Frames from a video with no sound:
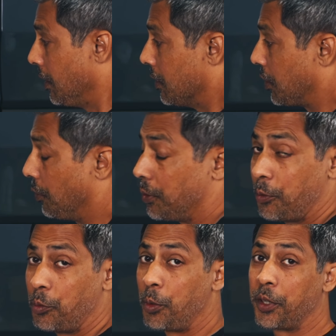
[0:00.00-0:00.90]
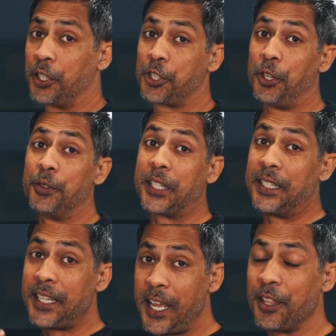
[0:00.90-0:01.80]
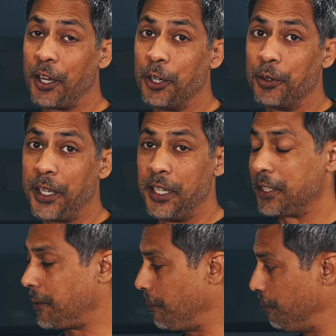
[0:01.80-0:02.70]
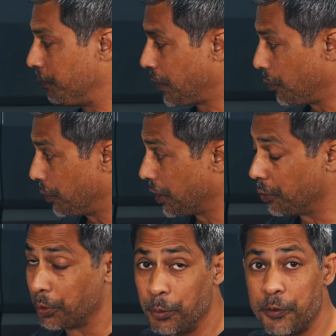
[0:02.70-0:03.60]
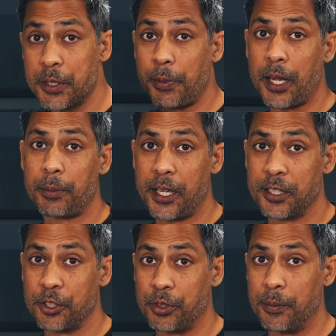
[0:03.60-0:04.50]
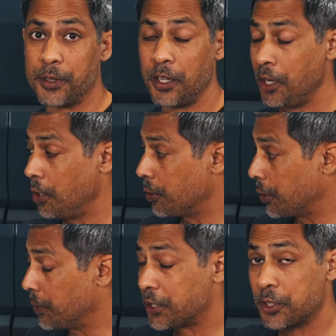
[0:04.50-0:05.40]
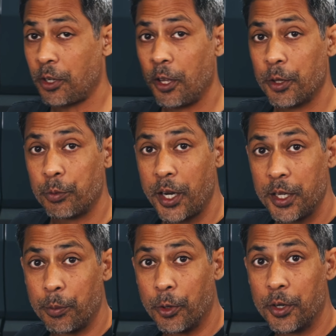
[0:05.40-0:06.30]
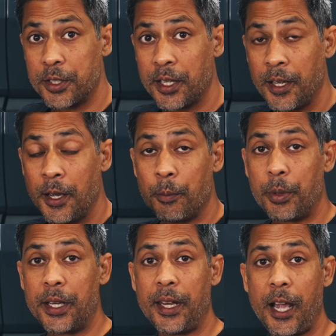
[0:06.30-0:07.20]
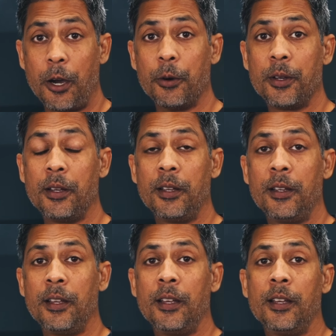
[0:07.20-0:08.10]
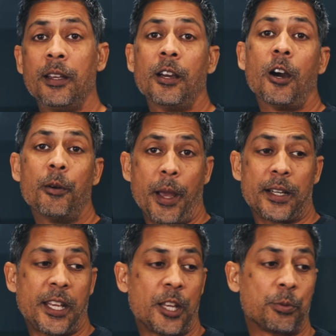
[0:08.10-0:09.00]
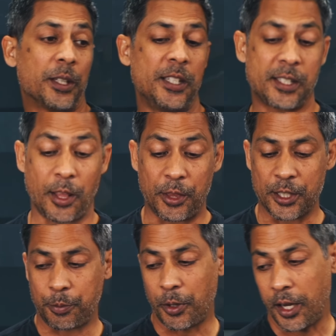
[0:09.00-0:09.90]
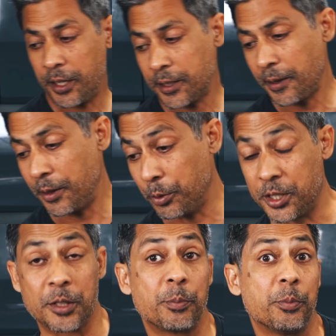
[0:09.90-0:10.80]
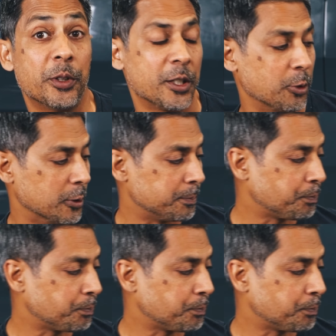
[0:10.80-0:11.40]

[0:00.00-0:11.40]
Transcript: So what we're going to show you today, though, is we're going to remove these black plastic trims. We're going to install the running boards. But now, RMAXX has released this product, which is pretty cool.